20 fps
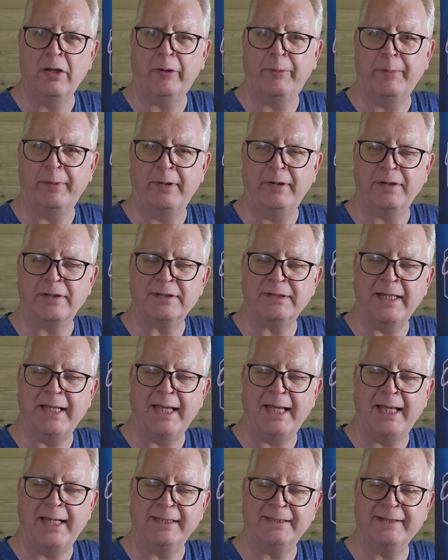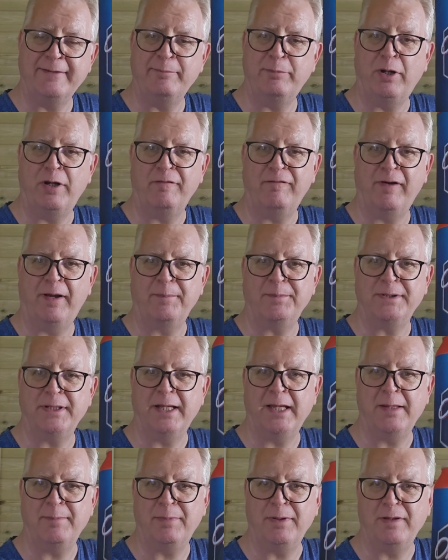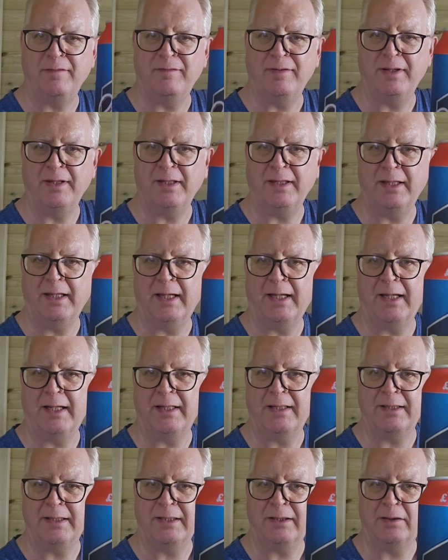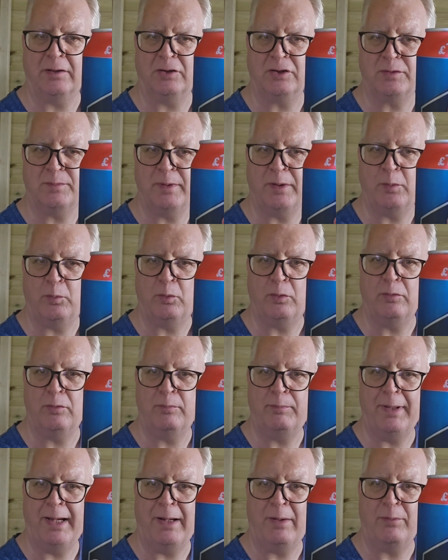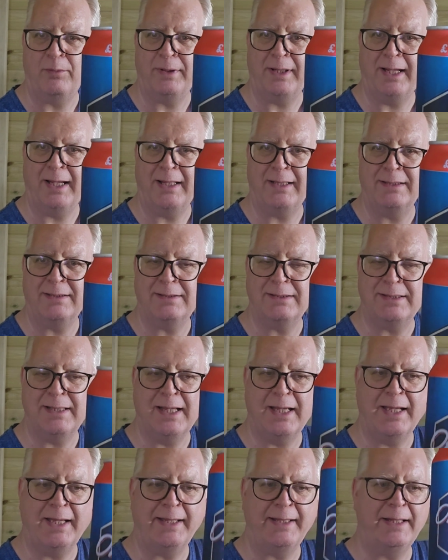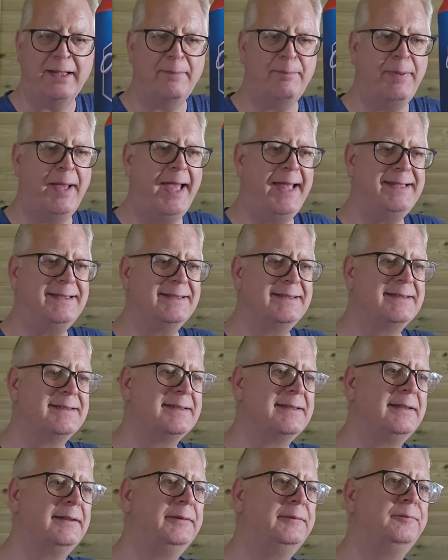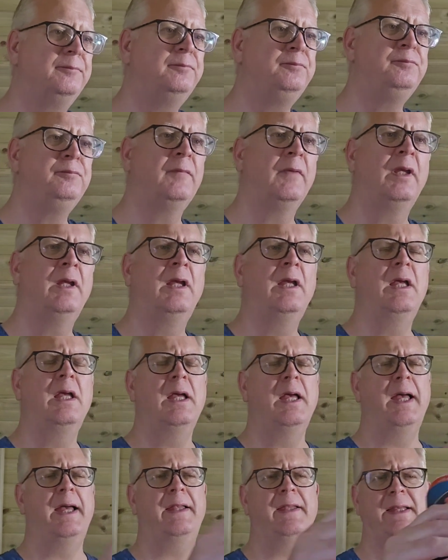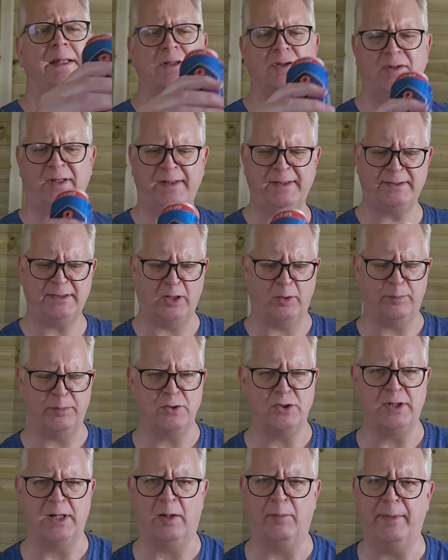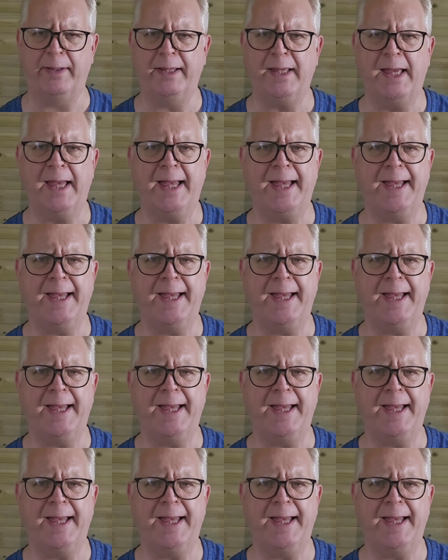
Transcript: Gwinnett's 7.5% ABV, and it cost me £1.09. Let's crack this open, shall we?